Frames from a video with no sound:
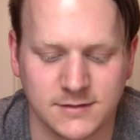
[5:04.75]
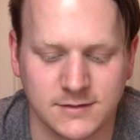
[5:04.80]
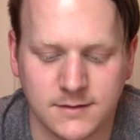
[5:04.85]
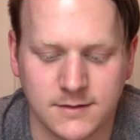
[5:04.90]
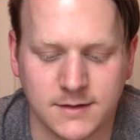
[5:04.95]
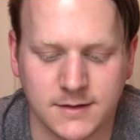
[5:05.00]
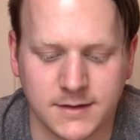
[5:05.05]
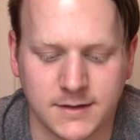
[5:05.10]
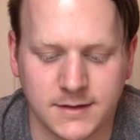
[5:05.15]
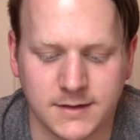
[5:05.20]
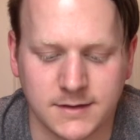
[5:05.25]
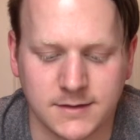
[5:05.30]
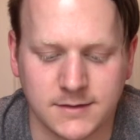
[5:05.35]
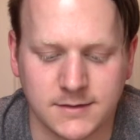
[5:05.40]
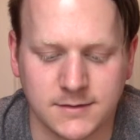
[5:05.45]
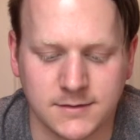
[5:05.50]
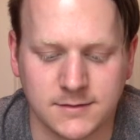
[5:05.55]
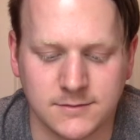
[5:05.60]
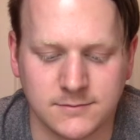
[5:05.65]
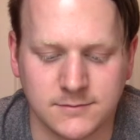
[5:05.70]

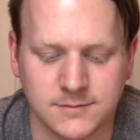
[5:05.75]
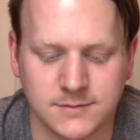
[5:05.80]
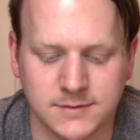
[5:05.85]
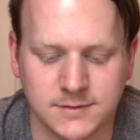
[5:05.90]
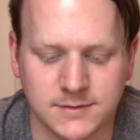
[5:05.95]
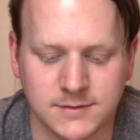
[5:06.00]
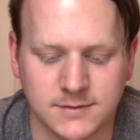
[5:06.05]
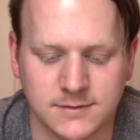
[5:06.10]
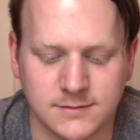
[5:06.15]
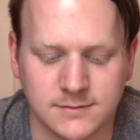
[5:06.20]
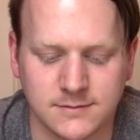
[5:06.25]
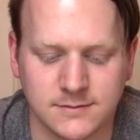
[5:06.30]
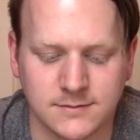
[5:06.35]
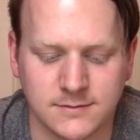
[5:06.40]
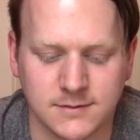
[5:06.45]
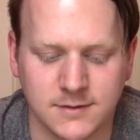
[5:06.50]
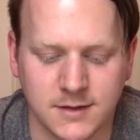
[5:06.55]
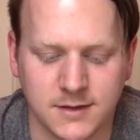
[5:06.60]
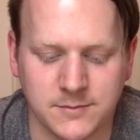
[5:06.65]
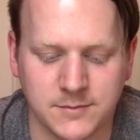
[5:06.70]
I would
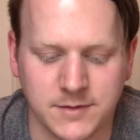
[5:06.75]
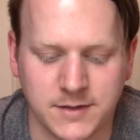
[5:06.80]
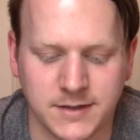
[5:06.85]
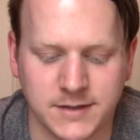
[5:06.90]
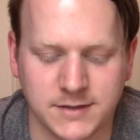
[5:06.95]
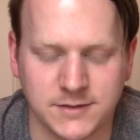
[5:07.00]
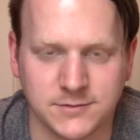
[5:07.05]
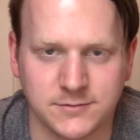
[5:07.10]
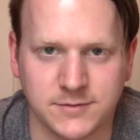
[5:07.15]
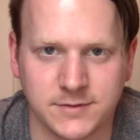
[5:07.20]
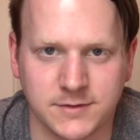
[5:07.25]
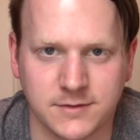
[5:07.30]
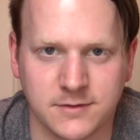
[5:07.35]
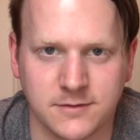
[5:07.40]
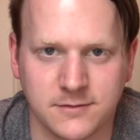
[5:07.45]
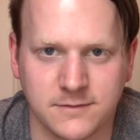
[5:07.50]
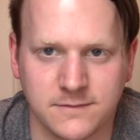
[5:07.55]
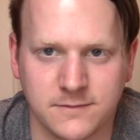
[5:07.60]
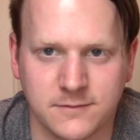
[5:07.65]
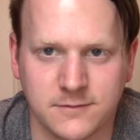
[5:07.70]
not mind doing
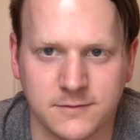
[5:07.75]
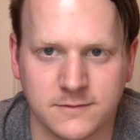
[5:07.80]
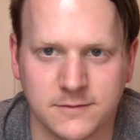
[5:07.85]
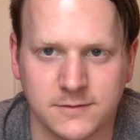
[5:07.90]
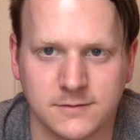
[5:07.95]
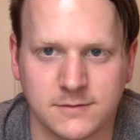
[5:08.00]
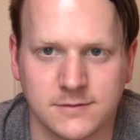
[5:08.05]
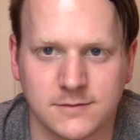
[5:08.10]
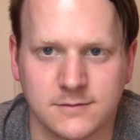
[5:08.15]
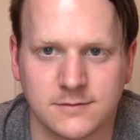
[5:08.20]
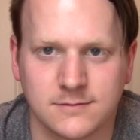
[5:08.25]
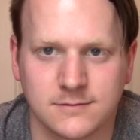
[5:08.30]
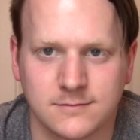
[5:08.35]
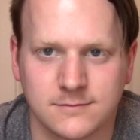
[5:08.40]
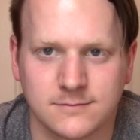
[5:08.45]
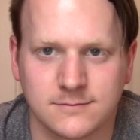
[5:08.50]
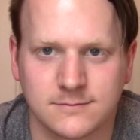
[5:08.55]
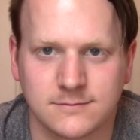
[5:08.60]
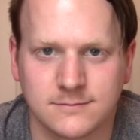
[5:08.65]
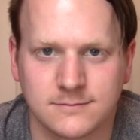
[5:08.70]
all four of those
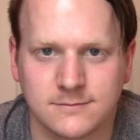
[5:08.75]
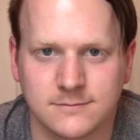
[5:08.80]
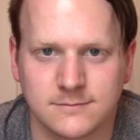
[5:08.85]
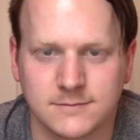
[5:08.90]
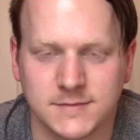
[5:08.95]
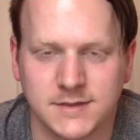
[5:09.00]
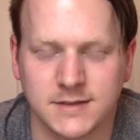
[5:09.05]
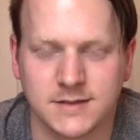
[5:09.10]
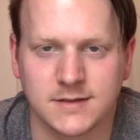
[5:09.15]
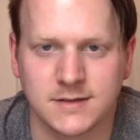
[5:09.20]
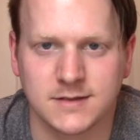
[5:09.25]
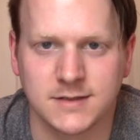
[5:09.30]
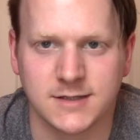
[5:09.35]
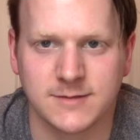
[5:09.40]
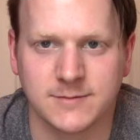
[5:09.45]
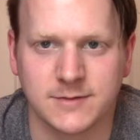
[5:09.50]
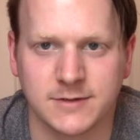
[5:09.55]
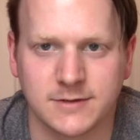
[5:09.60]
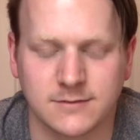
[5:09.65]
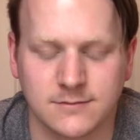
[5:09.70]
in the
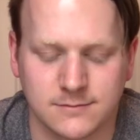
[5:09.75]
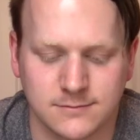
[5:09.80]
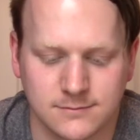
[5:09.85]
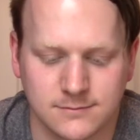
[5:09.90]
same night.